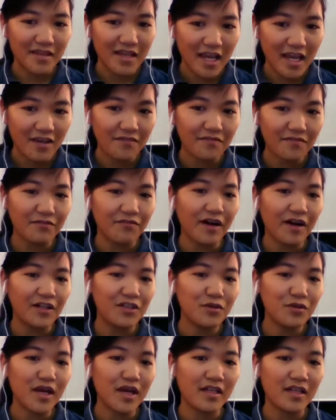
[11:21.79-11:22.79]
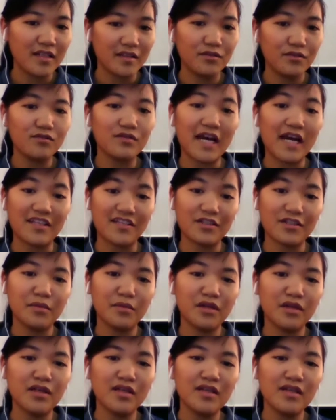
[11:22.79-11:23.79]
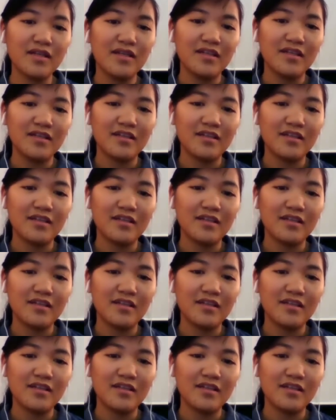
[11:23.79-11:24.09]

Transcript: have a value added to customer,